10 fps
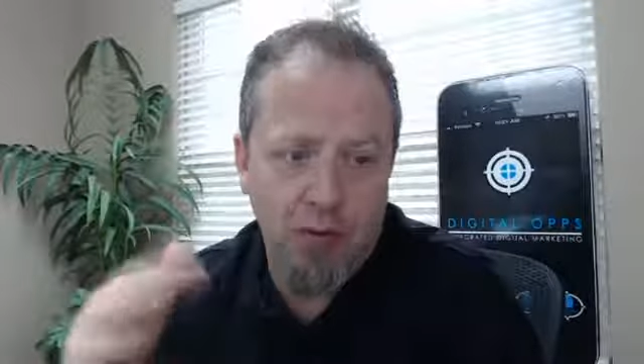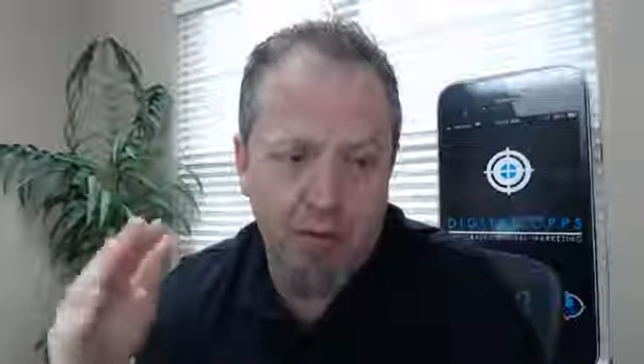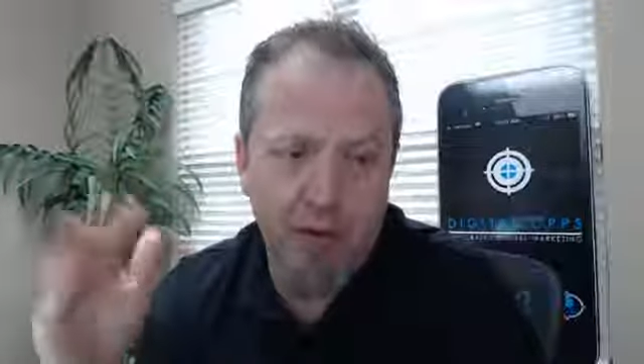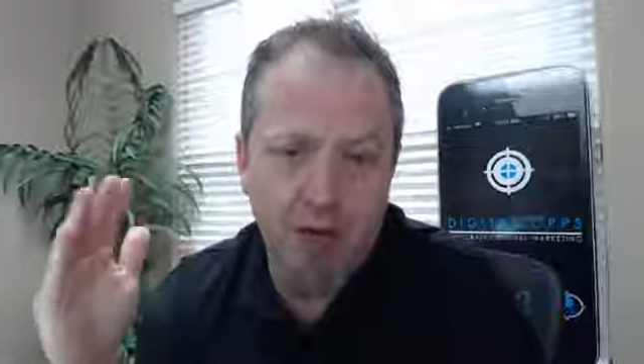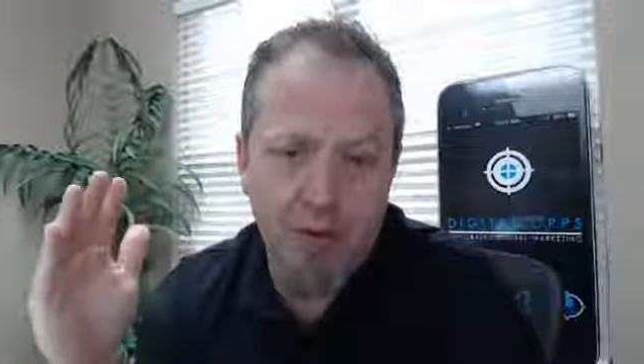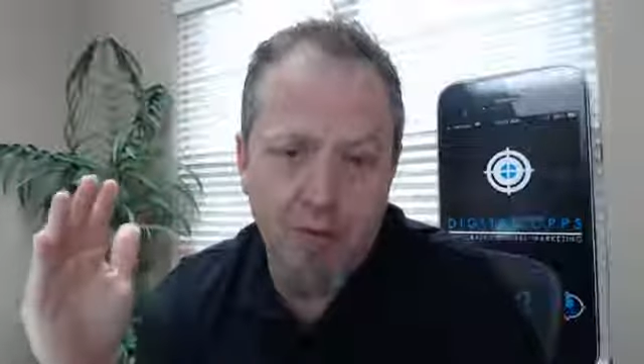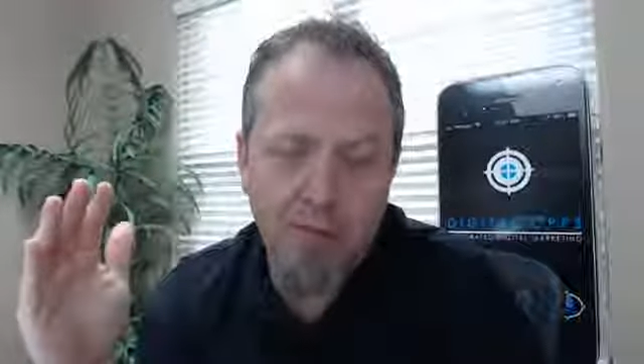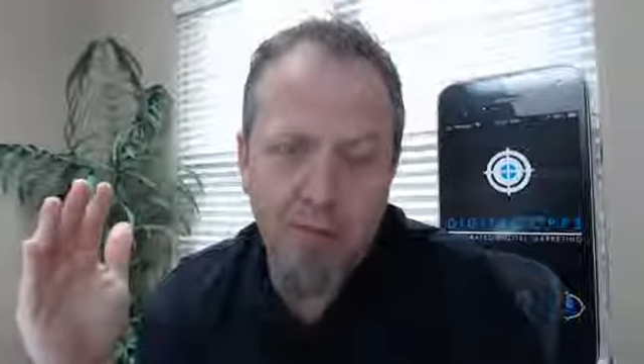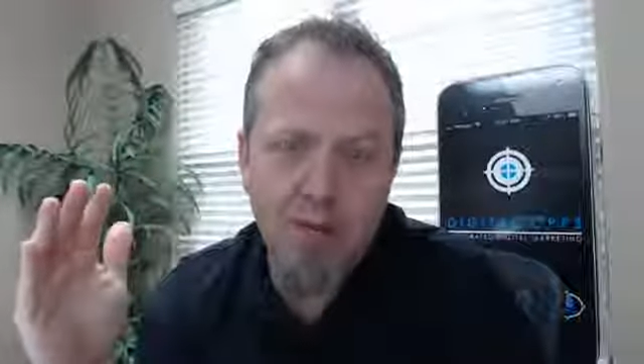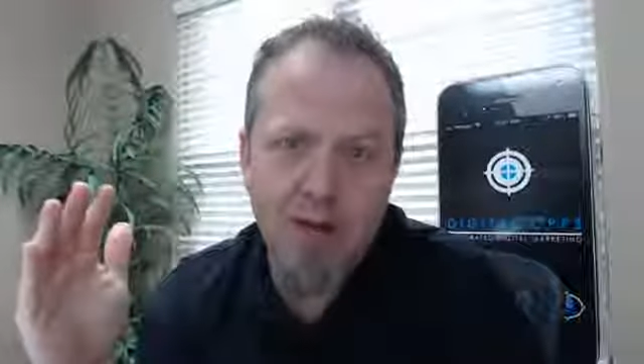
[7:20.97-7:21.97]
the other
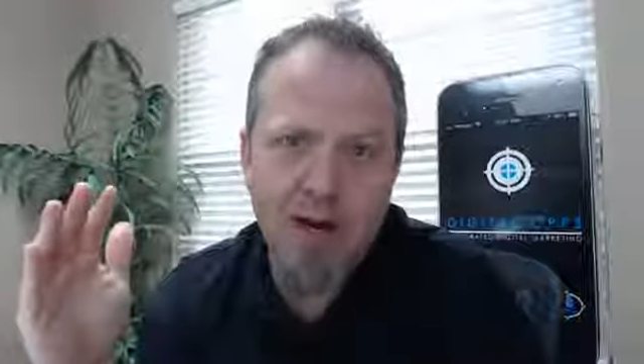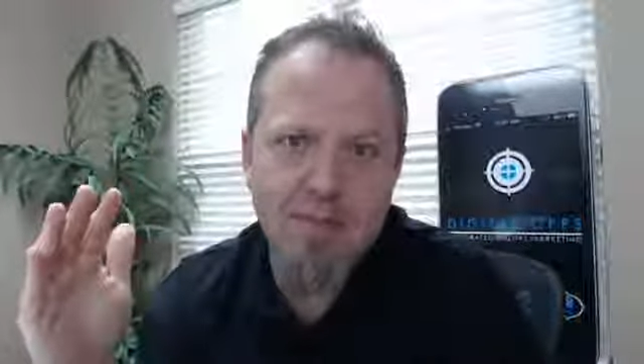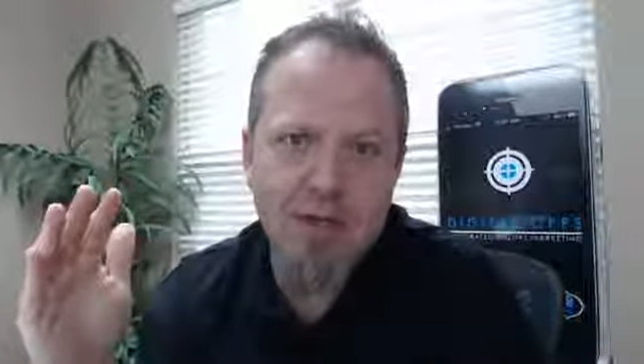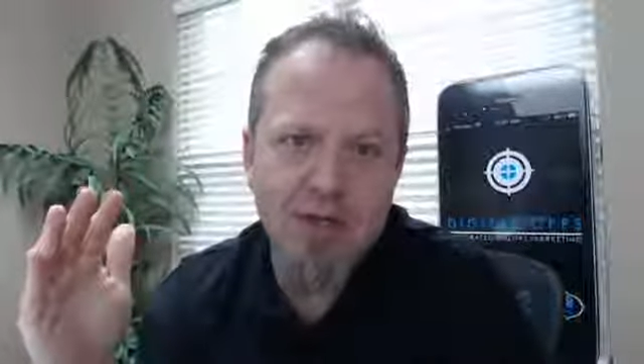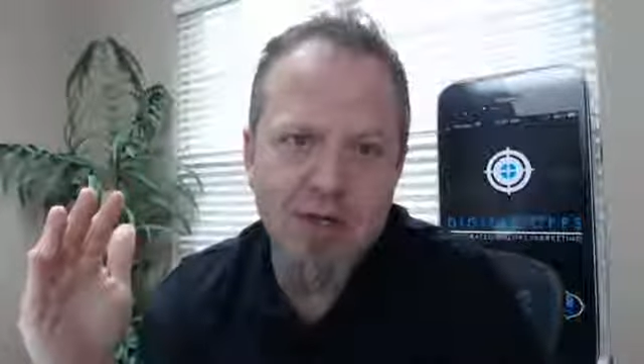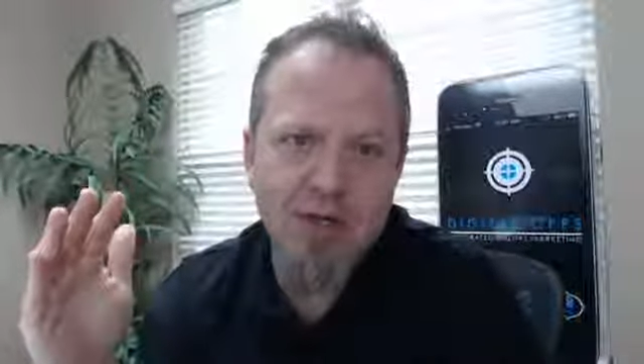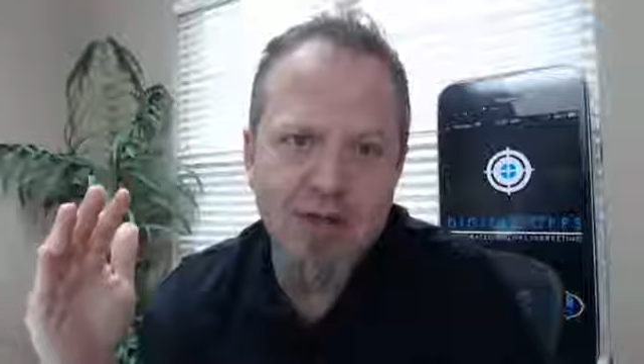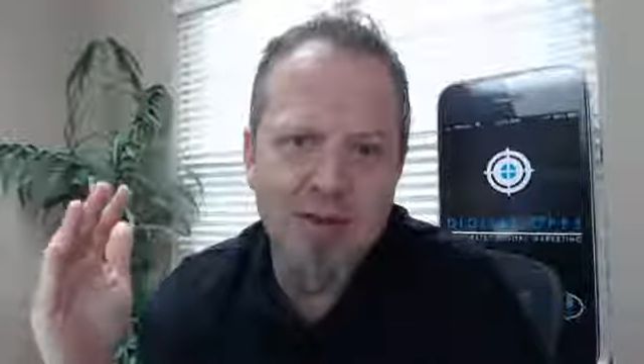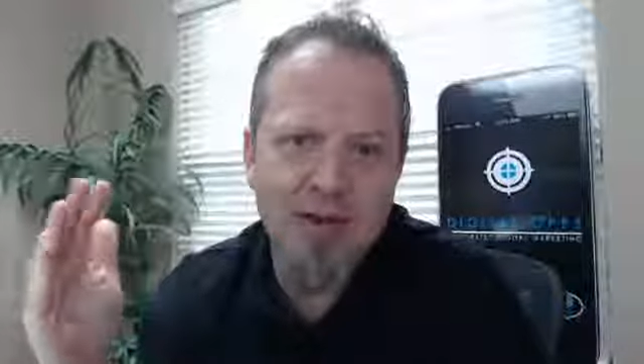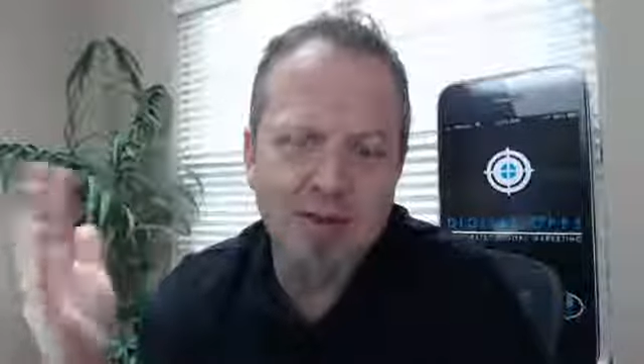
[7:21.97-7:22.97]
4 that I mentioned,
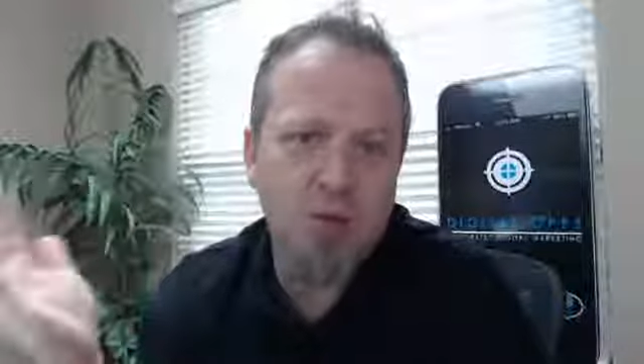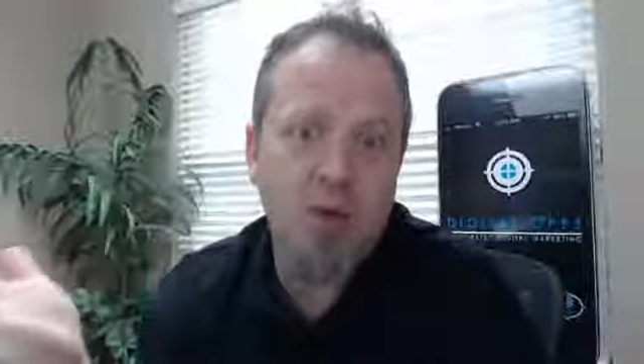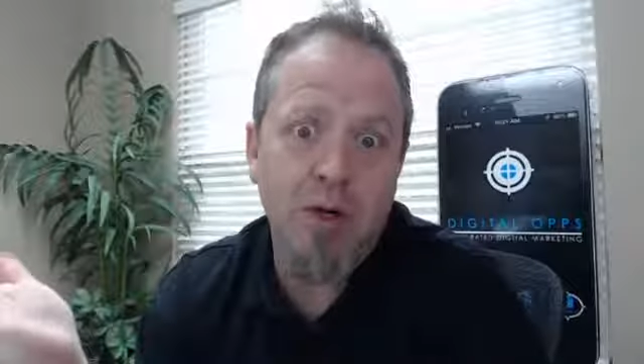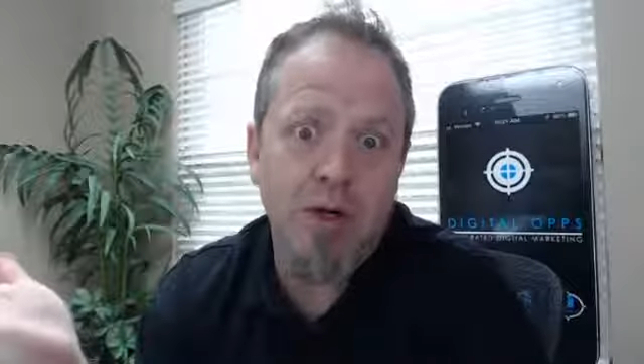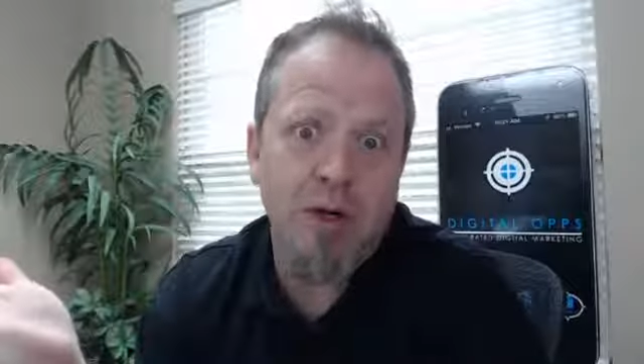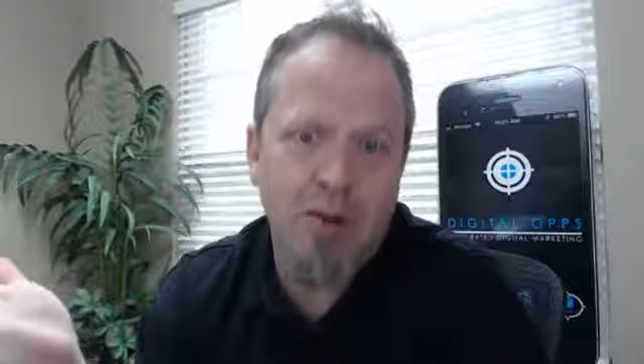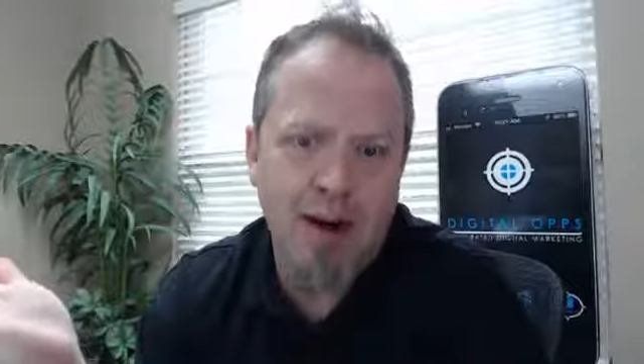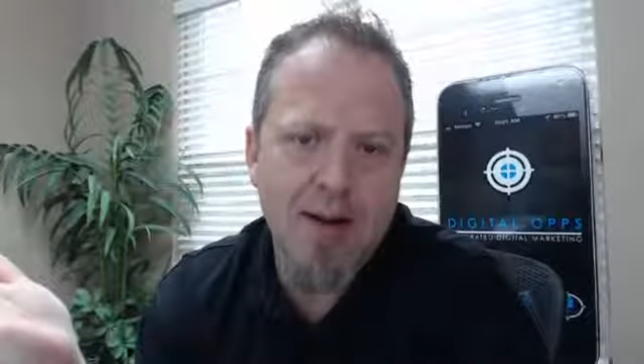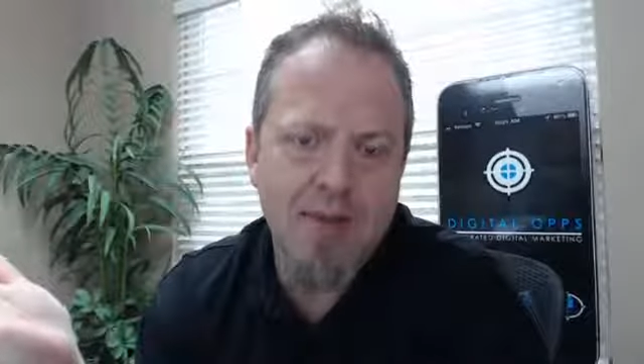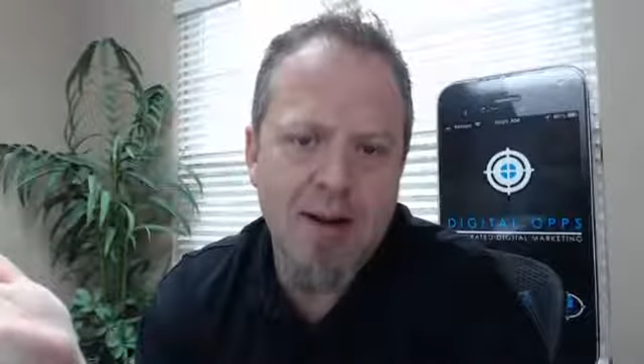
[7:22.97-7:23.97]
and that is, what are you going to
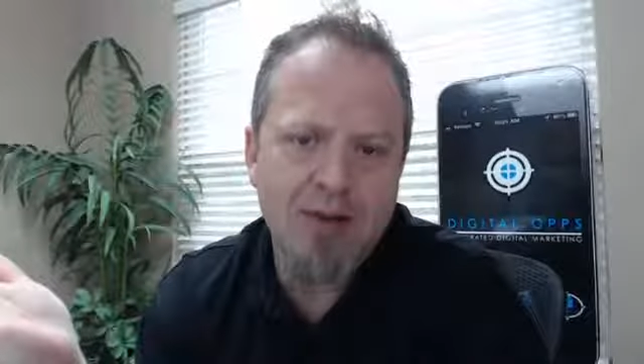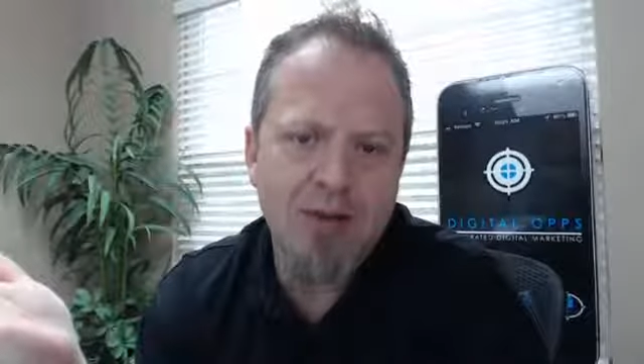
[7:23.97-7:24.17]
write about?